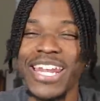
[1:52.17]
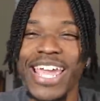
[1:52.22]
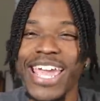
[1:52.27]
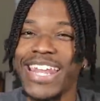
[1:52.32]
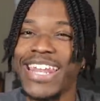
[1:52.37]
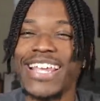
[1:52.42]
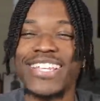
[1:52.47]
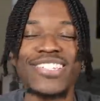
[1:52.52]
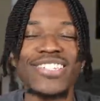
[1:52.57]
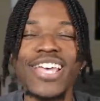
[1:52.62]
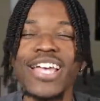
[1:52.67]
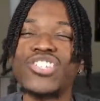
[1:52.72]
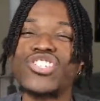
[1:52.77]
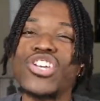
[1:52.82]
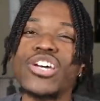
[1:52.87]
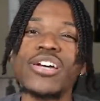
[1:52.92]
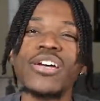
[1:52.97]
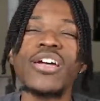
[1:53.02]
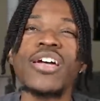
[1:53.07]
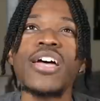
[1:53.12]
And, and that's
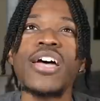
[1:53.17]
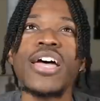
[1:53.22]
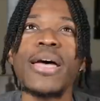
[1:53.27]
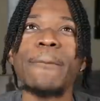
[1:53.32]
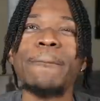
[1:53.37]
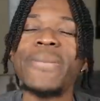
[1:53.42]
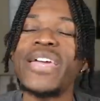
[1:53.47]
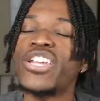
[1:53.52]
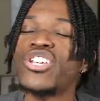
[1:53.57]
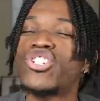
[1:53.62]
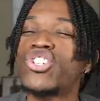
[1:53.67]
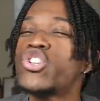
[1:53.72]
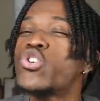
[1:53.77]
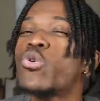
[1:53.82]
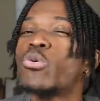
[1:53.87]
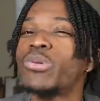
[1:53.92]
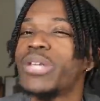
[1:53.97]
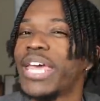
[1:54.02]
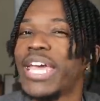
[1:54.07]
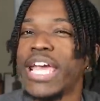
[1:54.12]
such a,
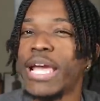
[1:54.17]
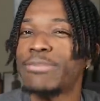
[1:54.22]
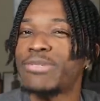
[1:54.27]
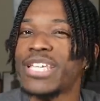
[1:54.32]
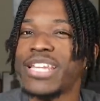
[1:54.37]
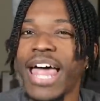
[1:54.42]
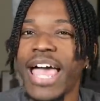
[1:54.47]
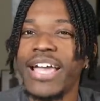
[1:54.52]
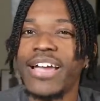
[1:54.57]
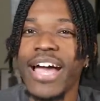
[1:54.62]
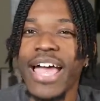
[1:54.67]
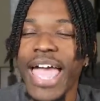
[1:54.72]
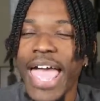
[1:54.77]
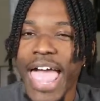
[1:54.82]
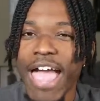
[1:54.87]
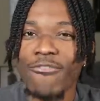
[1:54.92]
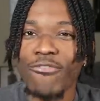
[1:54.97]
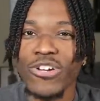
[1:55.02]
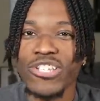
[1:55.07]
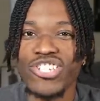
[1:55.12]
minuscule name to like an
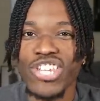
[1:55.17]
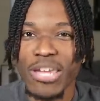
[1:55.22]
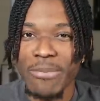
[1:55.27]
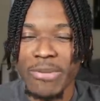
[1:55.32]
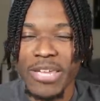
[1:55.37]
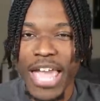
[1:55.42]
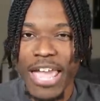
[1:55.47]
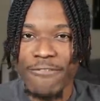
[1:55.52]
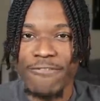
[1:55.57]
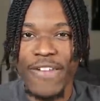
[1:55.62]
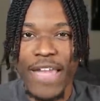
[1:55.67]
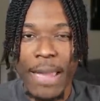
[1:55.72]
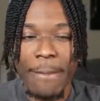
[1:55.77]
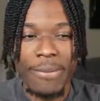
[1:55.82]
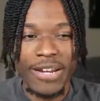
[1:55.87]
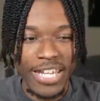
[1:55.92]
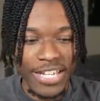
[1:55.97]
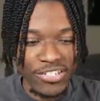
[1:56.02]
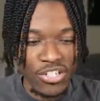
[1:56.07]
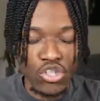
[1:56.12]
average NBA
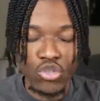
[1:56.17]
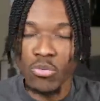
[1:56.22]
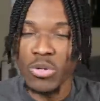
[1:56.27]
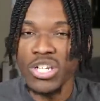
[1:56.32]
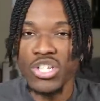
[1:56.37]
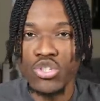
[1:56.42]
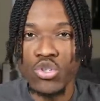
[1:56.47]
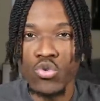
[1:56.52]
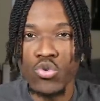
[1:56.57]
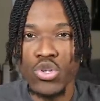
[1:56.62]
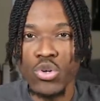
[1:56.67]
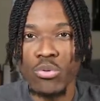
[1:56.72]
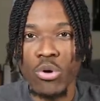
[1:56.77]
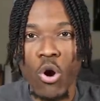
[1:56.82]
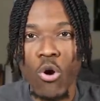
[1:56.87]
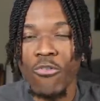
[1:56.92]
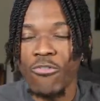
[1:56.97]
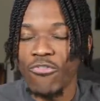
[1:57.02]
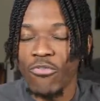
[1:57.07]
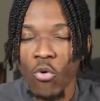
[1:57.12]
fan, but he's a 22
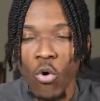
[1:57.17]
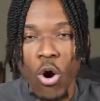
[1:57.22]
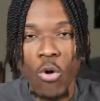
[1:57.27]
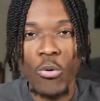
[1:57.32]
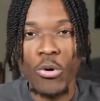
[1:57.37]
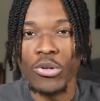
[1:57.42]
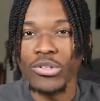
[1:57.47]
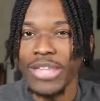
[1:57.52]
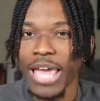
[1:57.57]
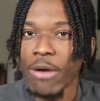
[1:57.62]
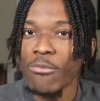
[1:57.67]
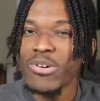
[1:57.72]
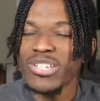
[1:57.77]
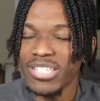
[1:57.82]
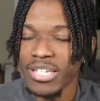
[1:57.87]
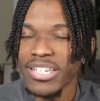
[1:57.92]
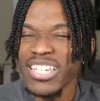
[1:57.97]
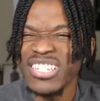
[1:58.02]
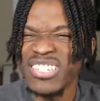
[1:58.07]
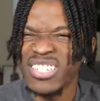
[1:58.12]
year old forward that
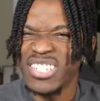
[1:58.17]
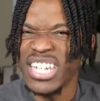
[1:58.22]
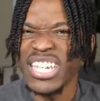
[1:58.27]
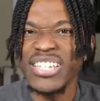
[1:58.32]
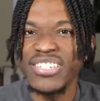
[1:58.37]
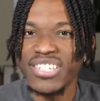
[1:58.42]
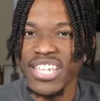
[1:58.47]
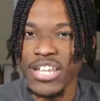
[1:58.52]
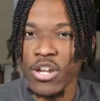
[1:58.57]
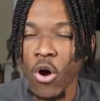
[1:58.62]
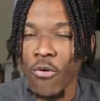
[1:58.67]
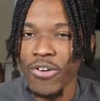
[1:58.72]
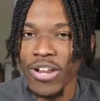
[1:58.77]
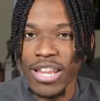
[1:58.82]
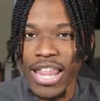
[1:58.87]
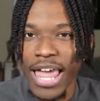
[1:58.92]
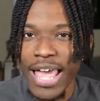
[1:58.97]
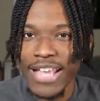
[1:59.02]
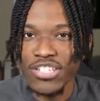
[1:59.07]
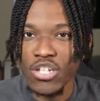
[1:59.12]
was at least decent
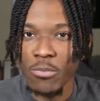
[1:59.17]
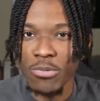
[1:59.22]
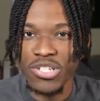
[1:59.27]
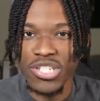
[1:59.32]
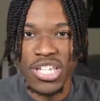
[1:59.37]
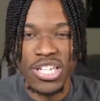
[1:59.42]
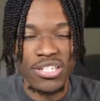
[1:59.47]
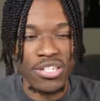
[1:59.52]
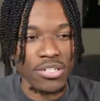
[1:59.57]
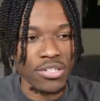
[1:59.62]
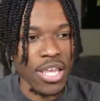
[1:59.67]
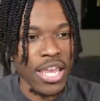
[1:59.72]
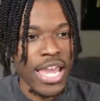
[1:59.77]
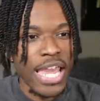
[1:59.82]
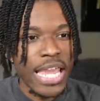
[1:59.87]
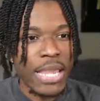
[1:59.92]
over the last couple seasons.